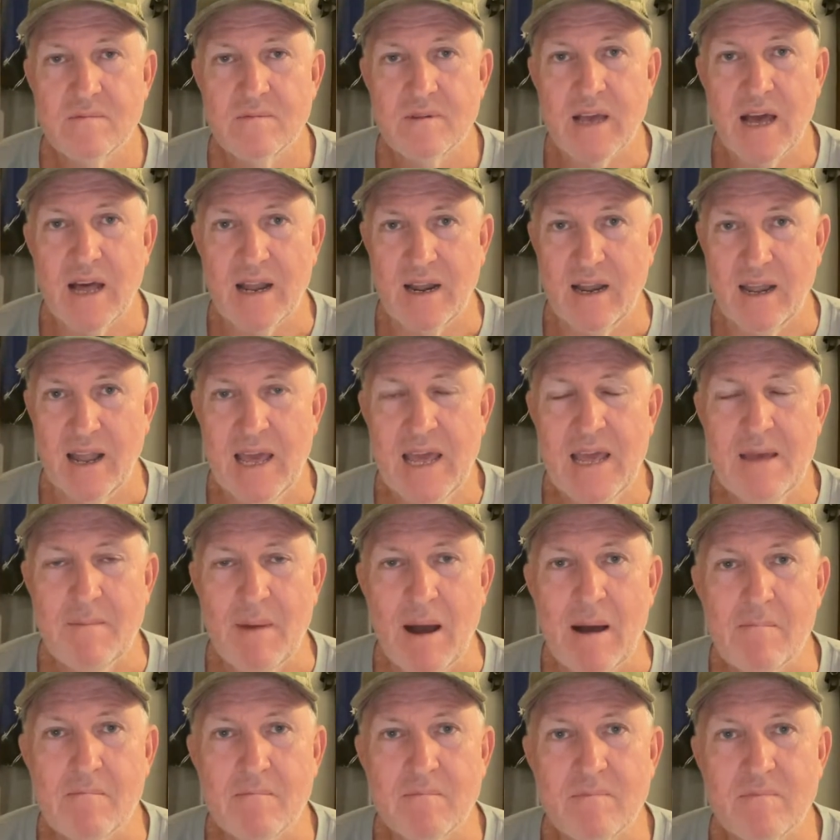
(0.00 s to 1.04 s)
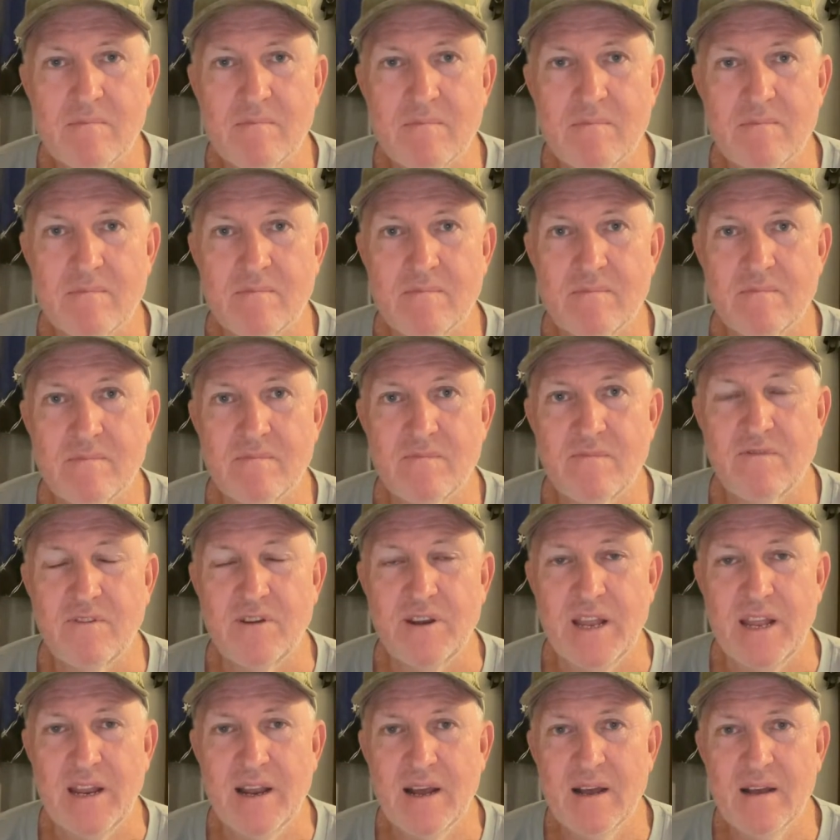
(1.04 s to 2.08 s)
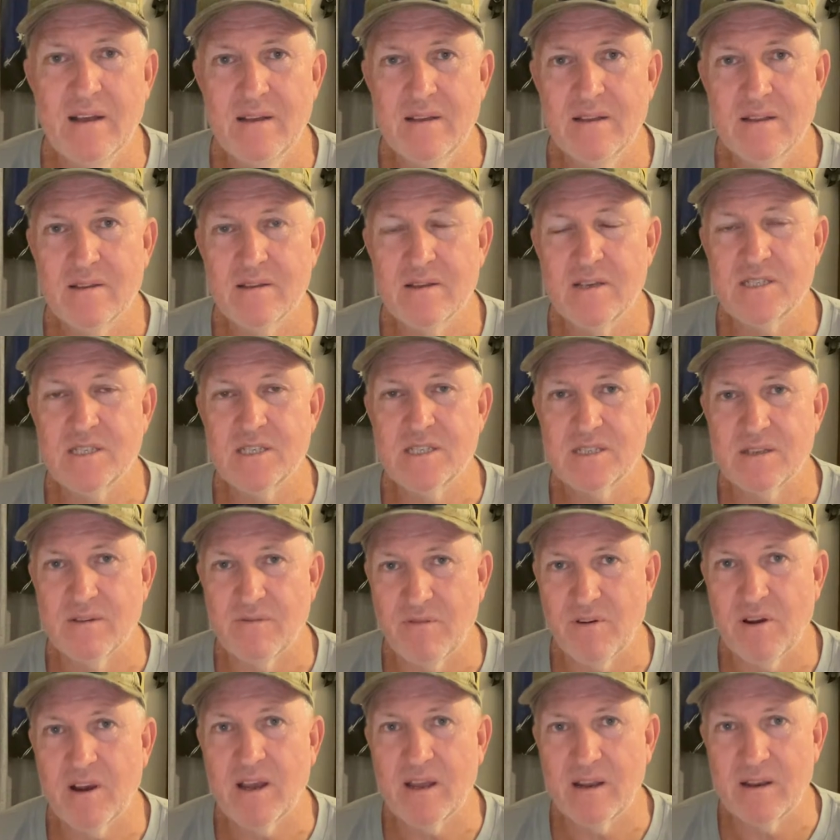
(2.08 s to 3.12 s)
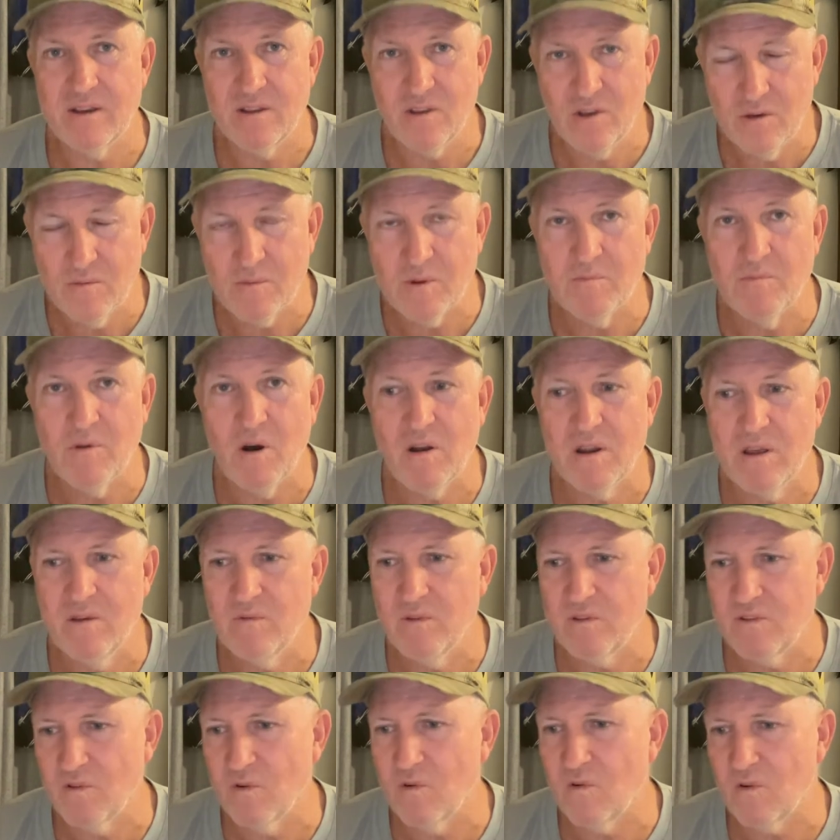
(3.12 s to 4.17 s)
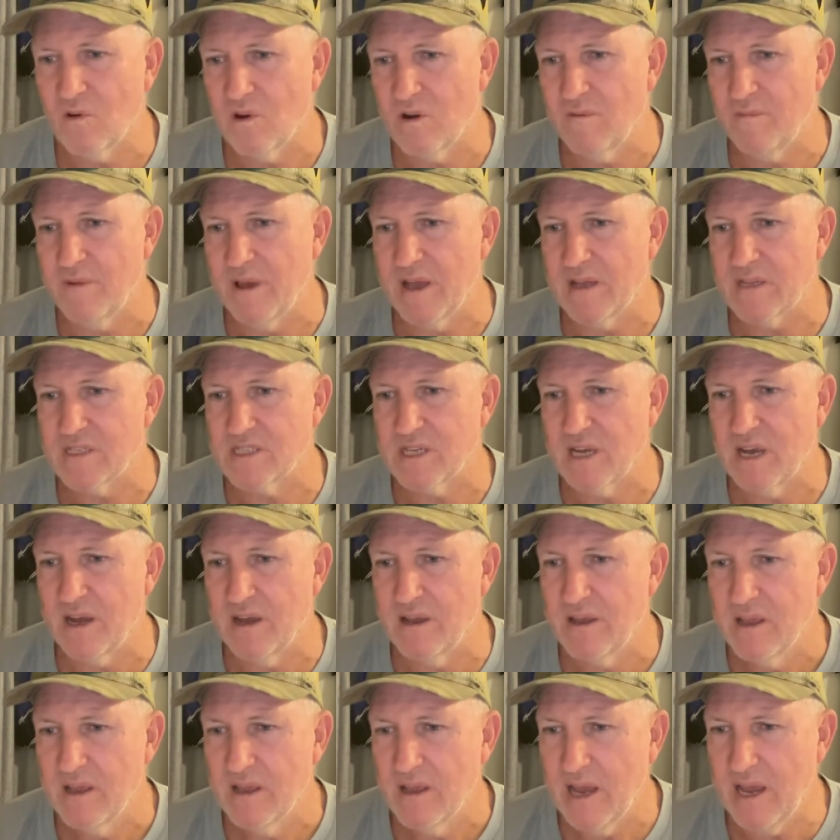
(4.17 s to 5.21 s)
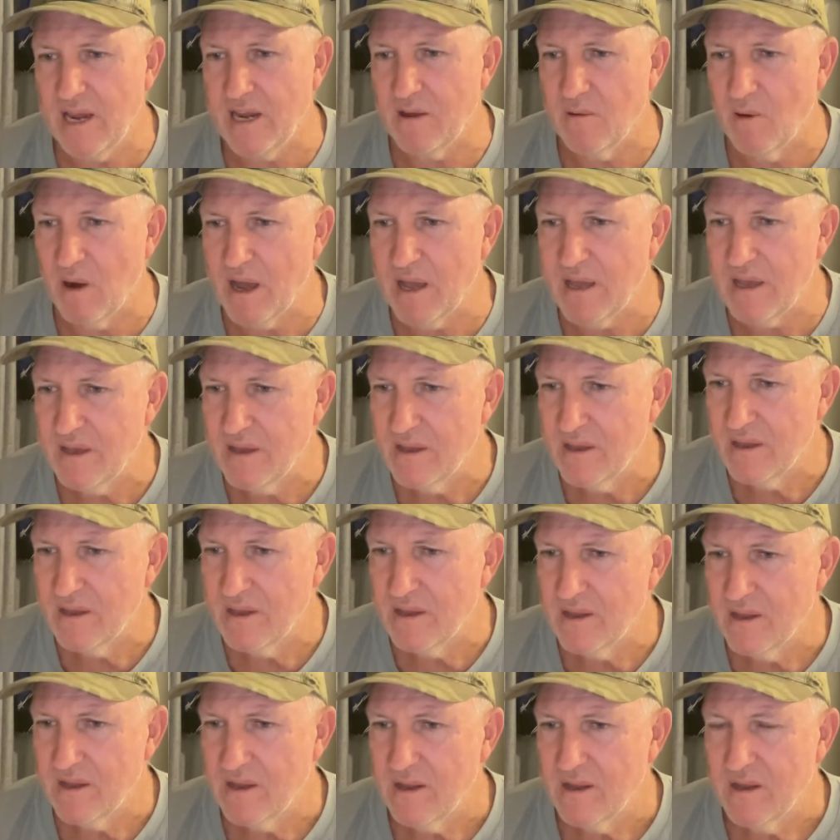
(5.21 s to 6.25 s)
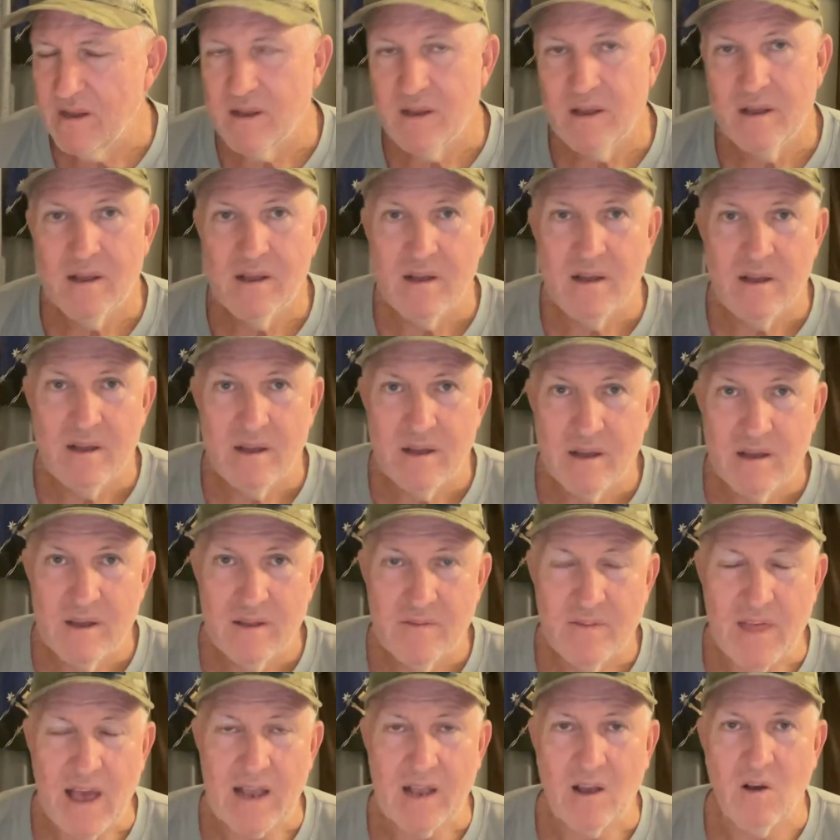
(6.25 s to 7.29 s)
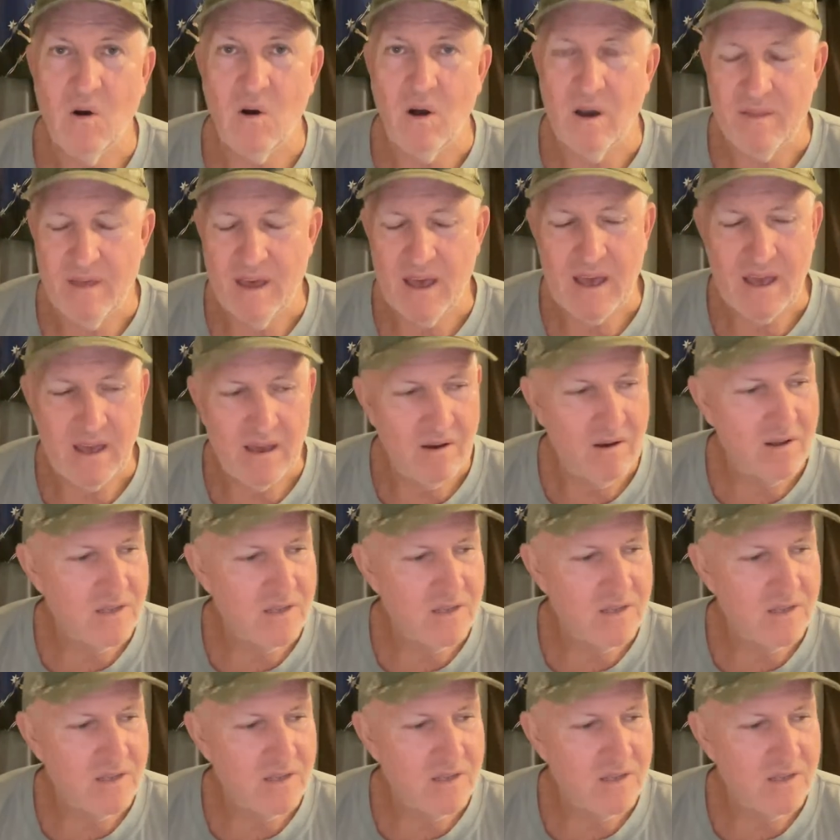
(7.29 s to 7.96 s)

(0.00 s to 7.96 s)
cut a lamb up for dinner. This is the friggin' human body we're talking about. So anyway, that guy there,